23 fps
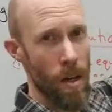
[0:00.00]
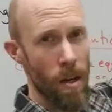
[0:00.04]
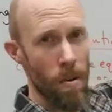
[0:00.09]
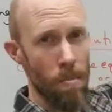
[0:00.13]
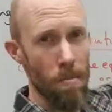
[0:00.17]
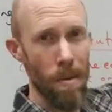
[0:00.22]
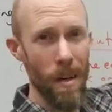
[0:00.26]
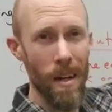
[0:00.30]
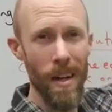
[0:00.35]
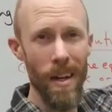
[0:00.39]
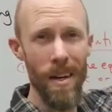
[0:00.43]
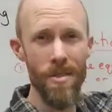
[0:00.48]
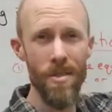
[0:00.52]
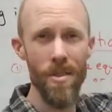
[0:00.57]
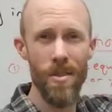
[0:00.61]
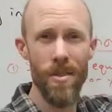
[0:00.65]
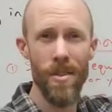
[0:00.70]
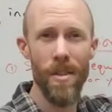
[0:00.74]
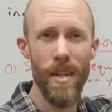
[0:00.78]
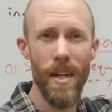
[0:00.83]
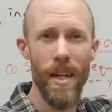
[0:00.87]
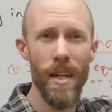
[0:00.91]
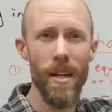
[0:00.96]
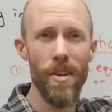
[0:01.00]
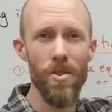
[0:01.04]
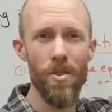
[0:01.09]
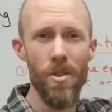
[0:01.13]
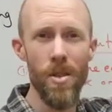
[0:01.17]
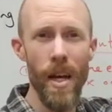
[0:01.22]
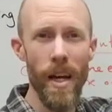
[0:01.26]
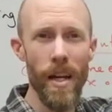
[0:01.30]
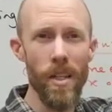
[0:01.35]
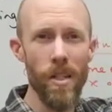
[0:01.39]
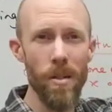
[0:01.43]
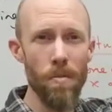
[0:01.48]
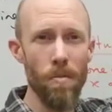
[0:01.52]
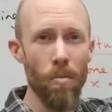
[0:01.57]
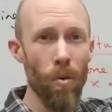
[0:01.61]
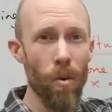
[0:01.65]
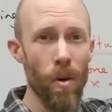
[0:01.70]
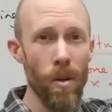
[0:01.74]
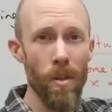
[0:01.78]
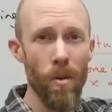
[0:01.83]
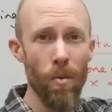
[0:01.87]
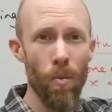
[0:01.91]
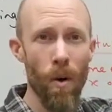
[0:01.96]
Because it's an intersection
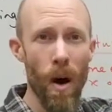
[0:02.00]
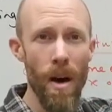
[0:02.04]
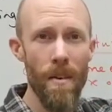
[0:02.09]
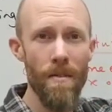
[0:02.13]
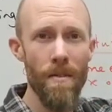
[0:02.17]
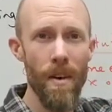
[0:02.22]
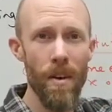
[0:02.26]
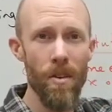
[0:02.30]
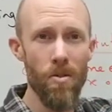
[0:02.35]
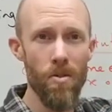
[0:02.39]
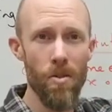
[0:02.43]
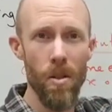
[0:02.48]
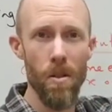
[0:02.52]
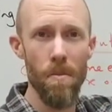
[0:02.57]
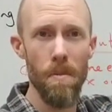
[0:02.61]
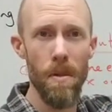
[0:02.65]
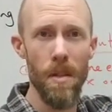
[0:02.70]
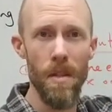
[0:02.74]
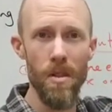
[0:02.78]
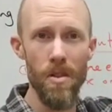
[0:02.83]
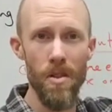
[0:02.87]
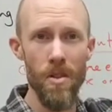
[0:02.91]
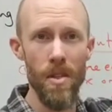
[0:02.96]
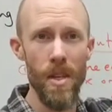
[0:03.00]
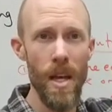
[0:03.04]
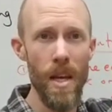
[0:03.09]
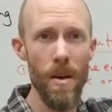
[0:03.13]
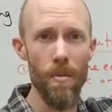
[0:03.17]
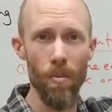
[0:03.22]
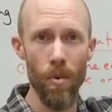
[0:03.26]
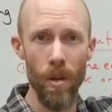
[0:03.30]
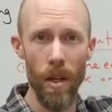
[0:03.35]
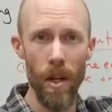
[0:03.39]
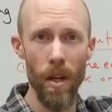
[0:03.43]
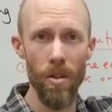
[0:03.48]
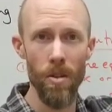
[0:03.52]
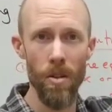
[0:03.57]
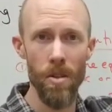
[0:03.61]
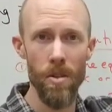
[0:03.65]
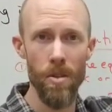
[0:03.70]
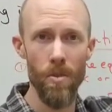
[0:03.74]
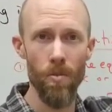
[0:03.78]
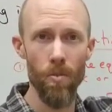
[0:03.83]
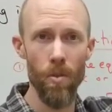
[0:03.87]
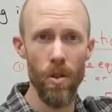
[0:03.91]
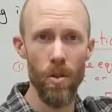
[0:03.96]
point, the y value is going to be the same regardless
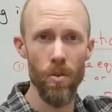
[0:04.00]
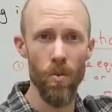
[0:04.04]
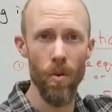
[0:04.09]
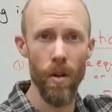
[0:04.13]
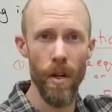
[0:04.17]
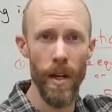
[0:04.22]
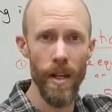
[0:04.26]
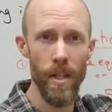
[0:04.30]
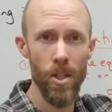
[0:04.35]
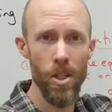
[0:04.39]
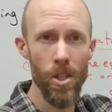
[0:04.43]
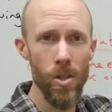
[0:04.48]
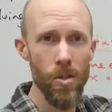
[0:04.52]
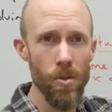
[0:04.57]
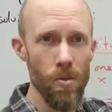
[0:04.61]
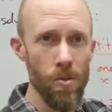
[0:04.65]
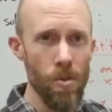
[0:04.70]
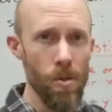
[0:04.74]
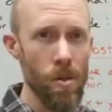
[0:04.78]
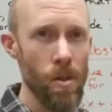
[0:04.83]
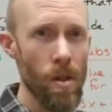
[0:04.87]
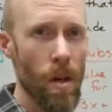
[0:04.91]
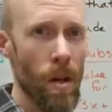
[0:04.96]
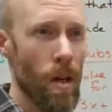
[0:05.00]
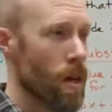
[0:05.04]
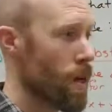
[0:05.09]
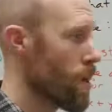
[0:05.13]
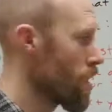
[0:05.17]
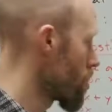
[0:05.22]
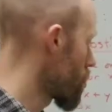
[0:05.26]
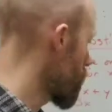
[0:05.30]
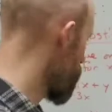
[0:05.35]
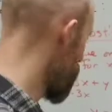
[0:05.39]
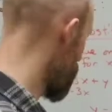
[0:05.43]
of which one I choose. So